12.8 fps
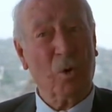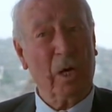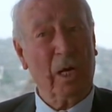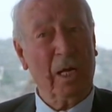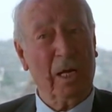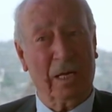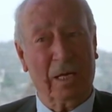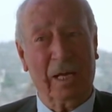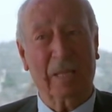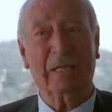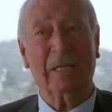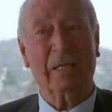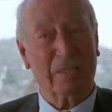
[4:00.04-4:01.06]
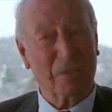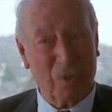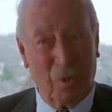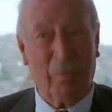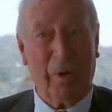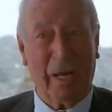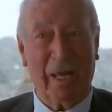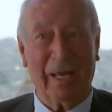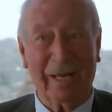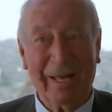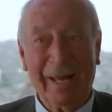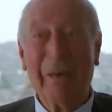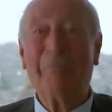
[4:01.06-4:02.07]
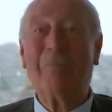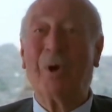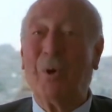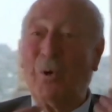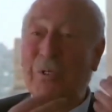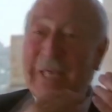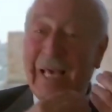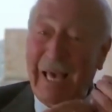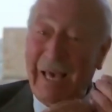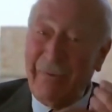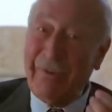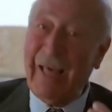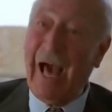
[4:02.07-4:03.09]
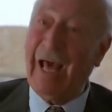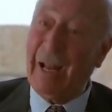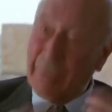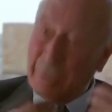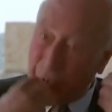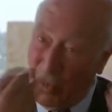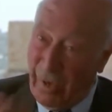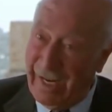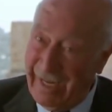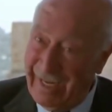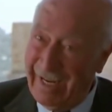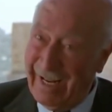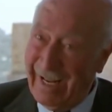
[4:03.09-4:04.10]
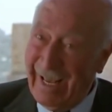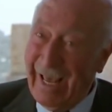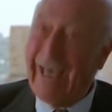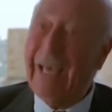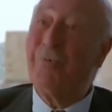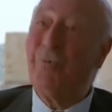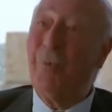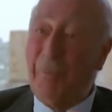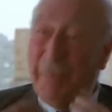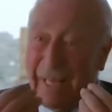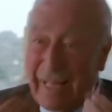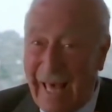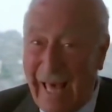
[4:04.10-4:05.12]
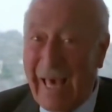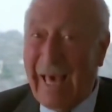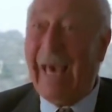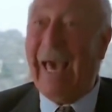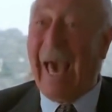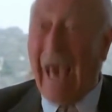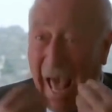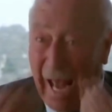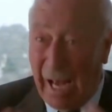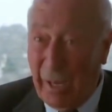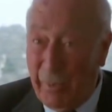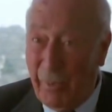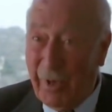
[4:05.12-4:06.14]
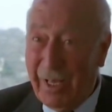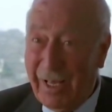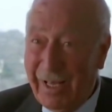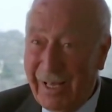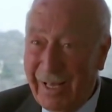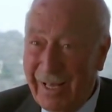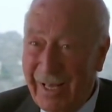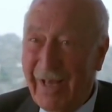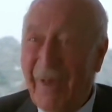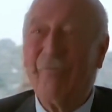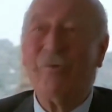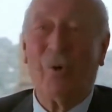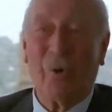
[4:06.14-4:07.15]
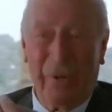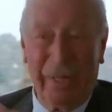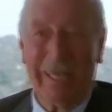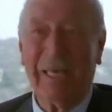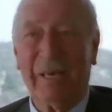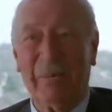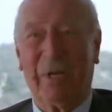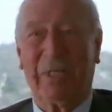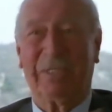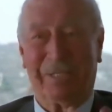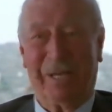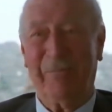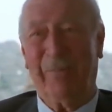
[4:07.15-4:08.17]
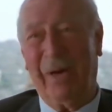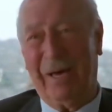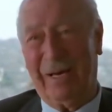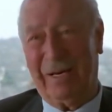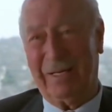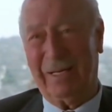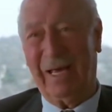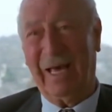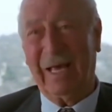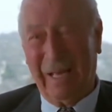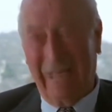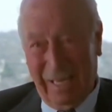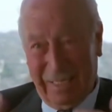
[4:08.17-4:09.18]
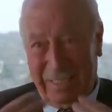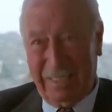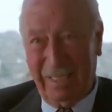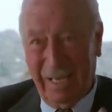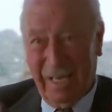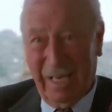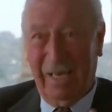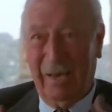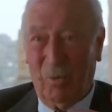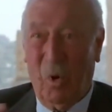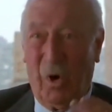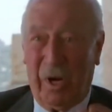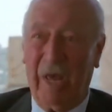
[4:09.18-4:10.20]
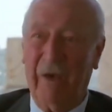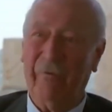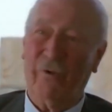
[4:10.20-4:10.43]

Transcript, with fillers: is so clear and it is so plain. Because if the Arabs win, it will be the, a help for the British Empire in its uh, war